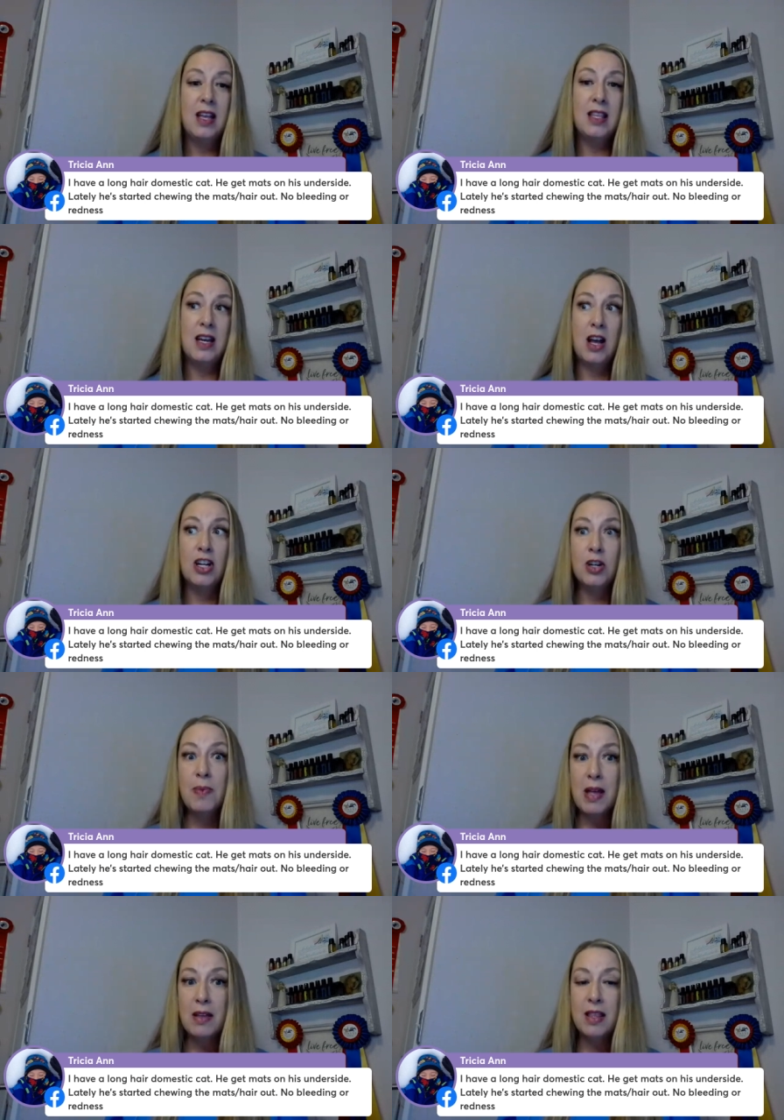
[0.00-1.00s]
the
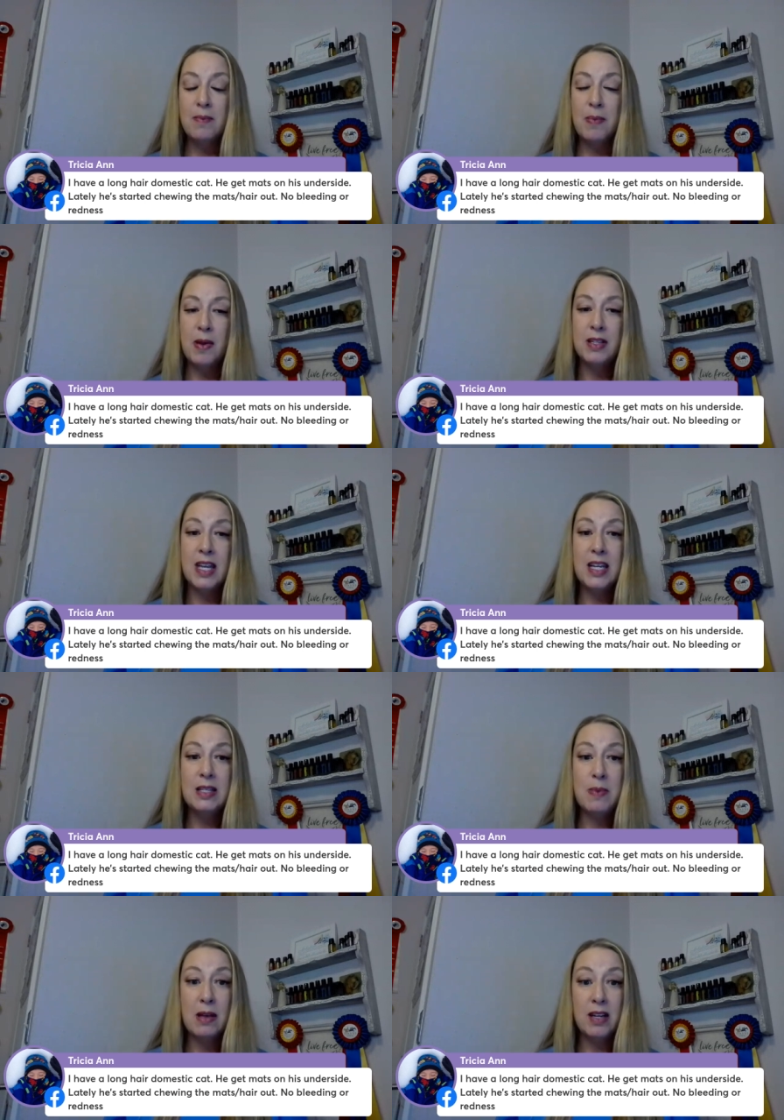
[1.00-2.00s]
underbelly the, the
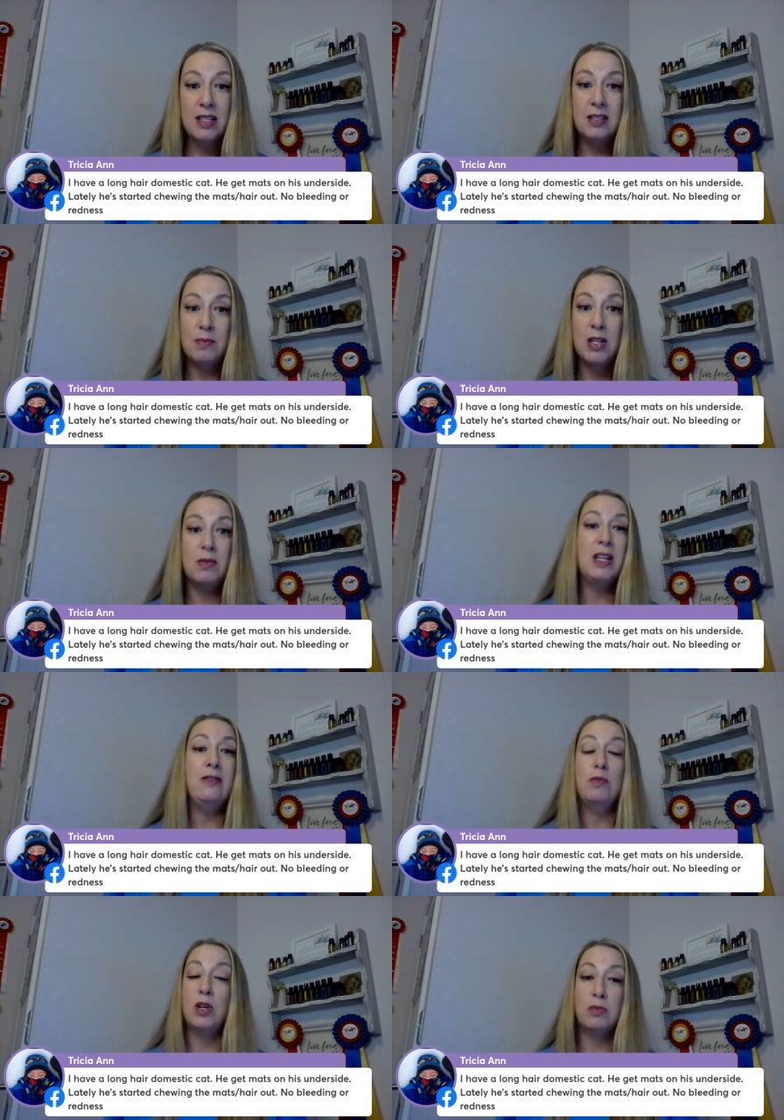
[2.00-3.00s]
kitty's bellies is much
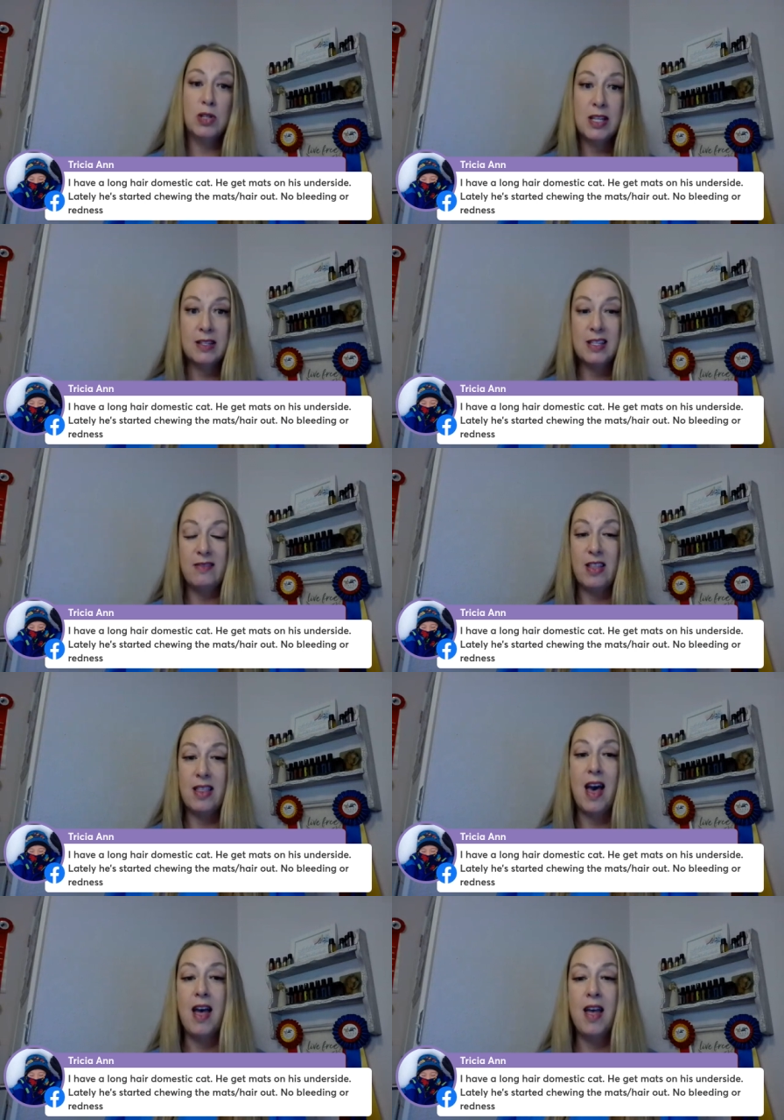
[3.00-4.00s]
even much more sensitive than
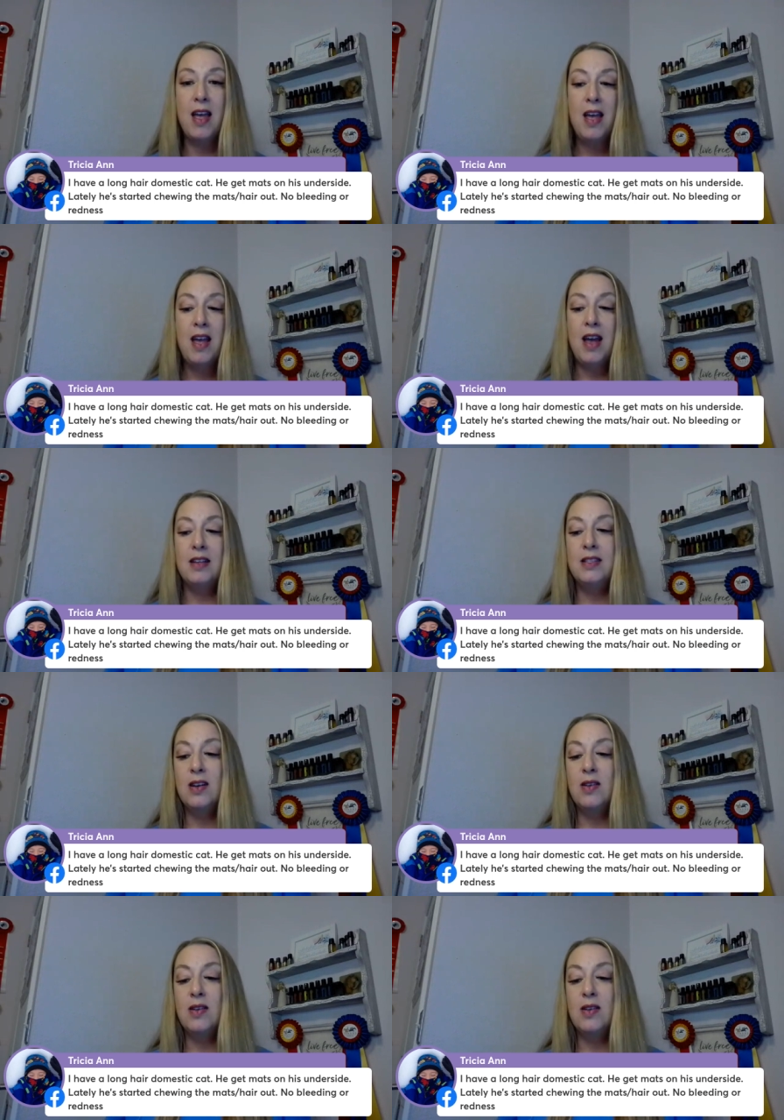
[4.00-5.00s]
that and
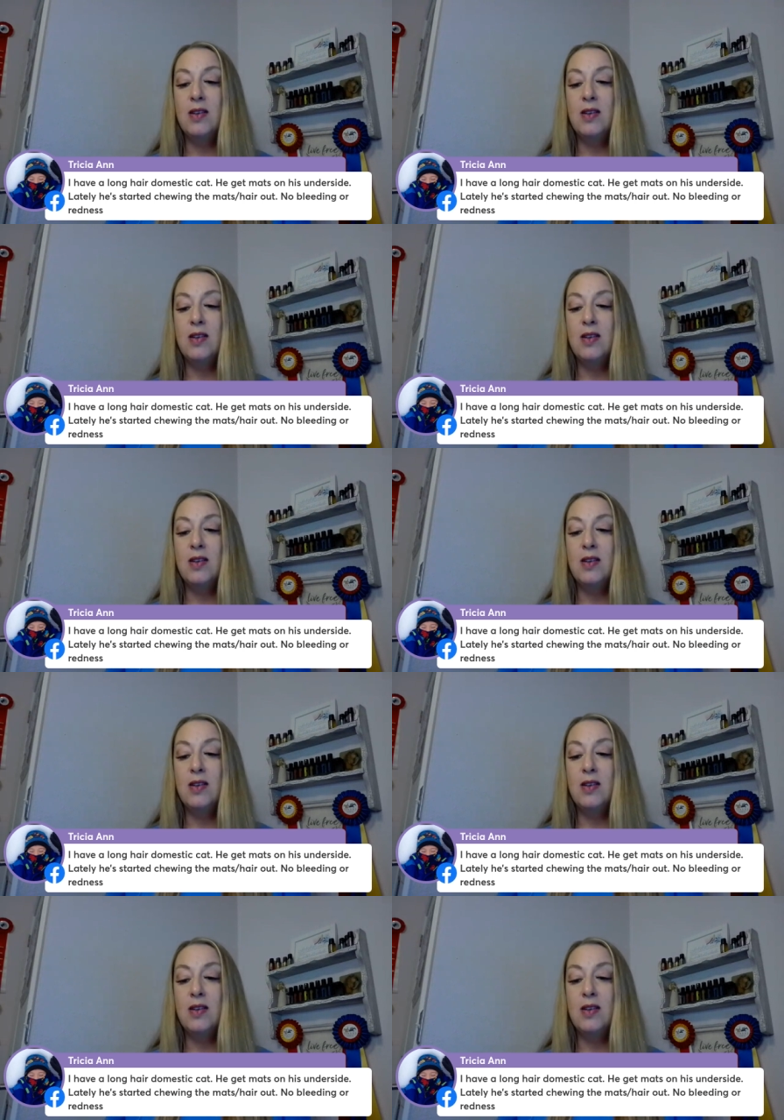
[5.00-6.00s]
so it really
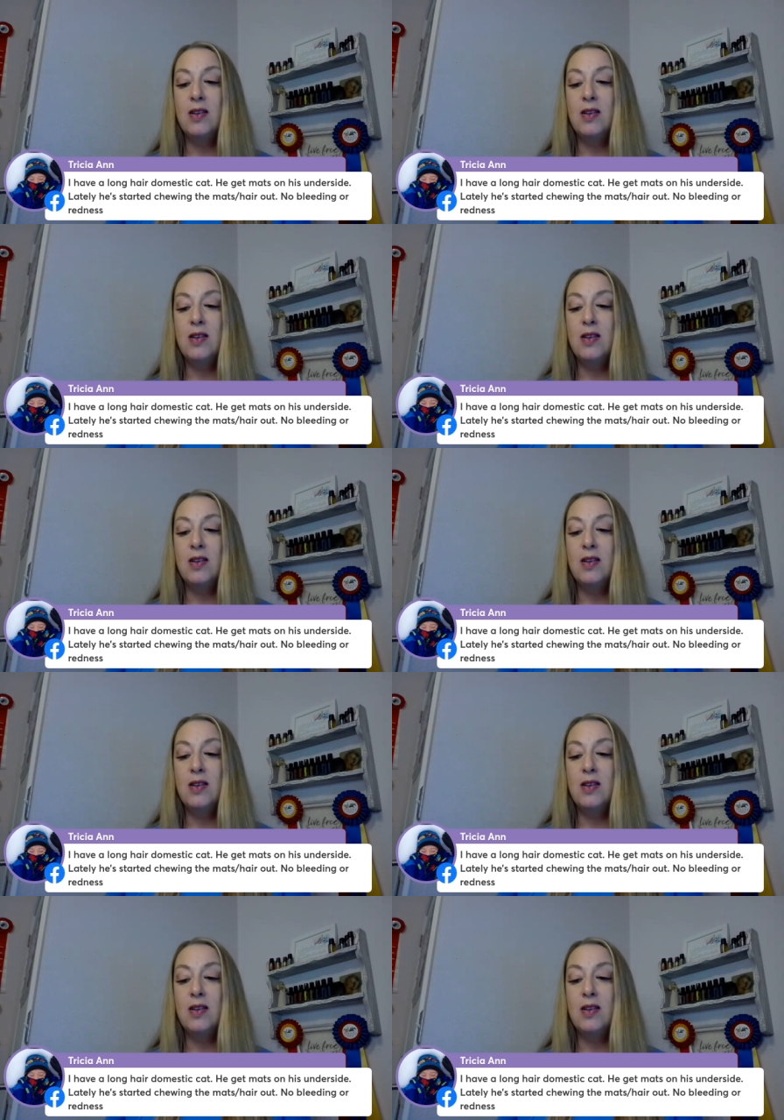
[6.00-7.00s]
hurts when they're
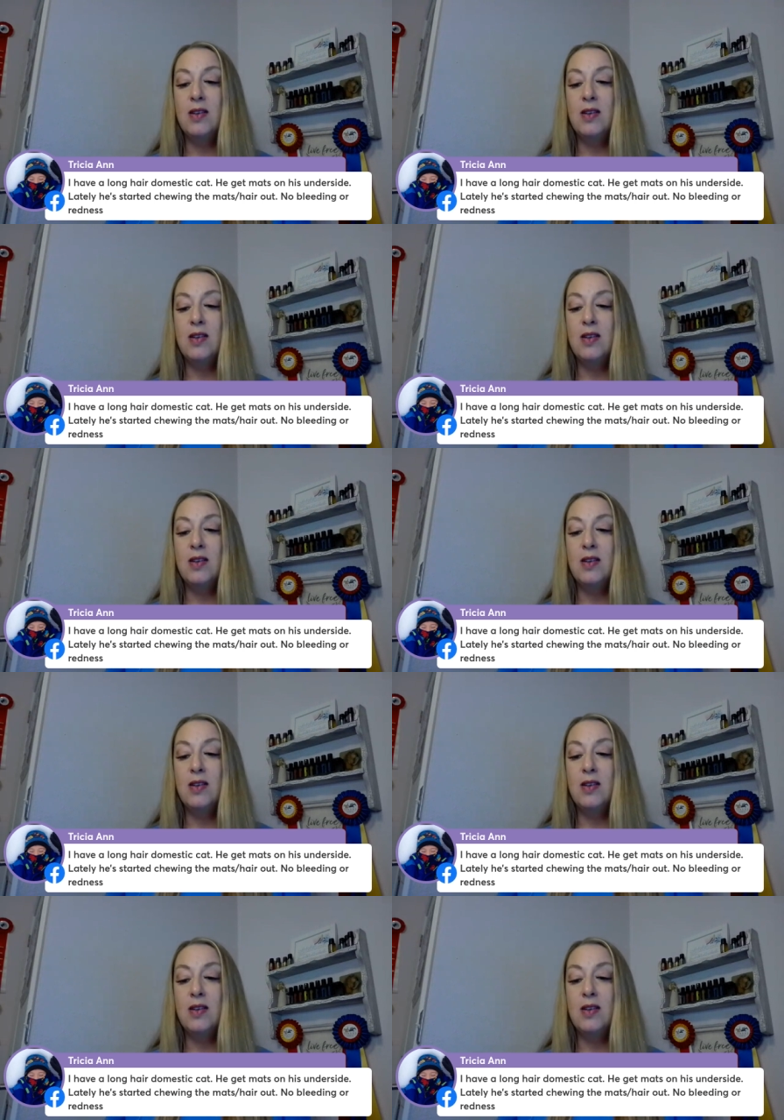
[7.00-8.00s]
pulling and so
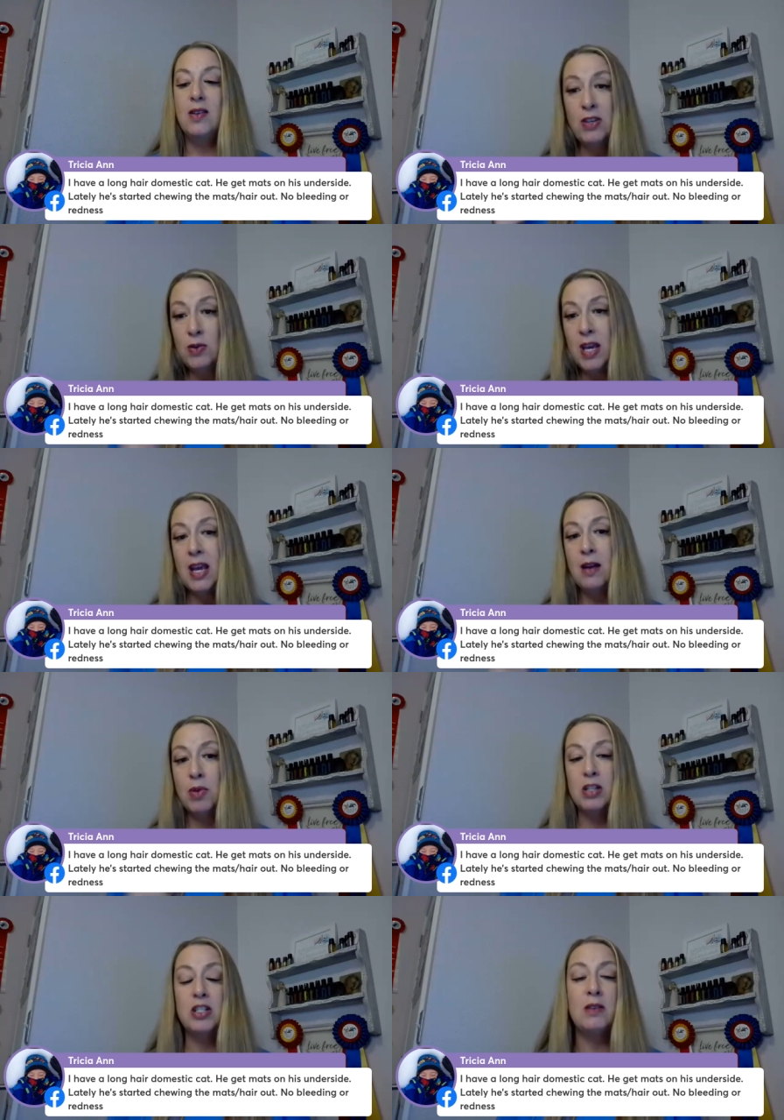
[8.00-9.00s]
if you can't
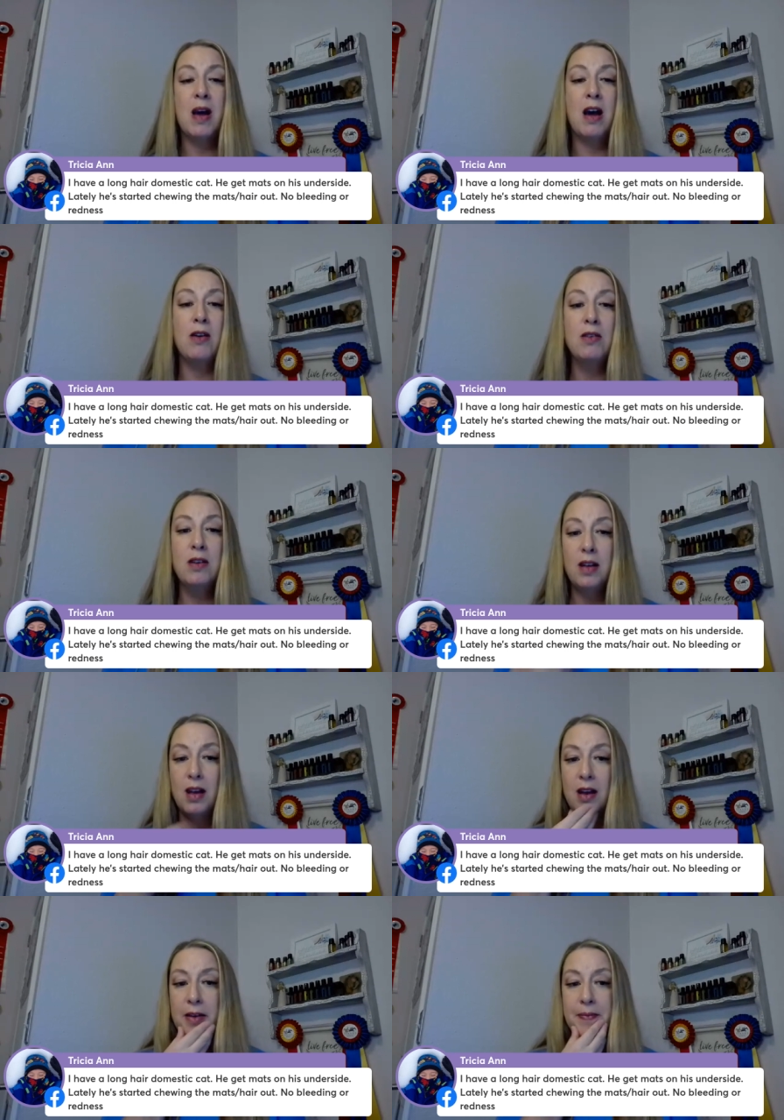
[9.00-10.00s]
brush them out
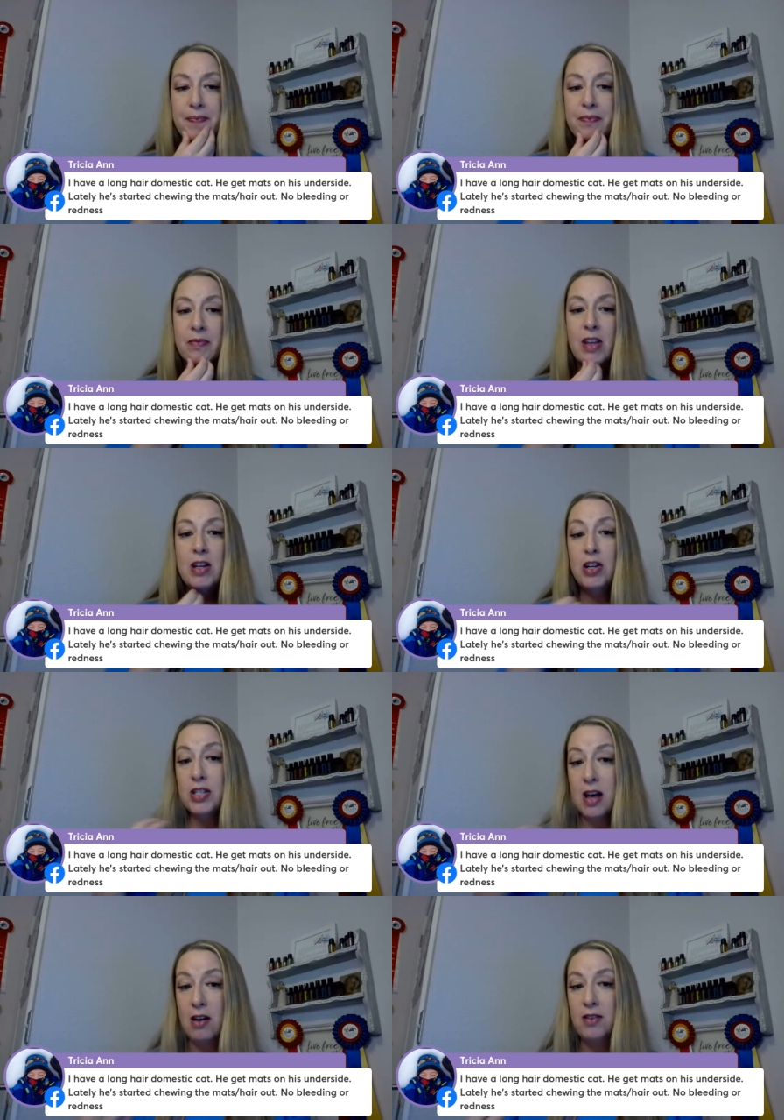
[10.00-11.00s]
um
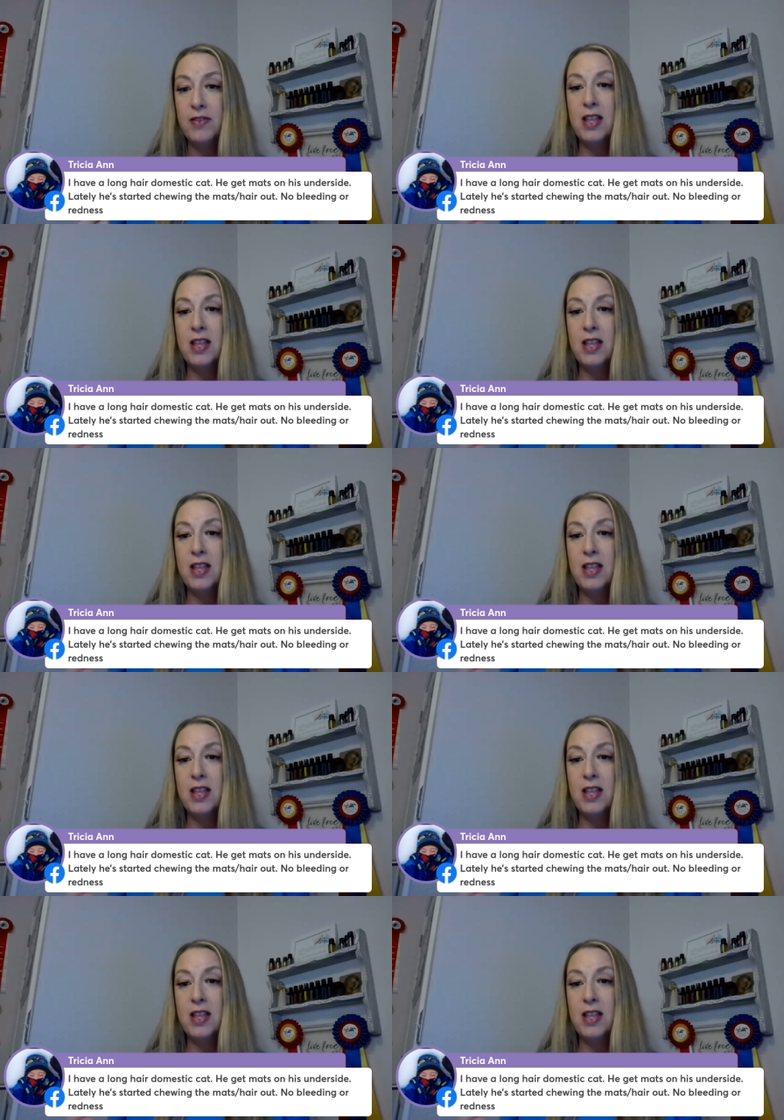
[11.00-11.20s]
yourself,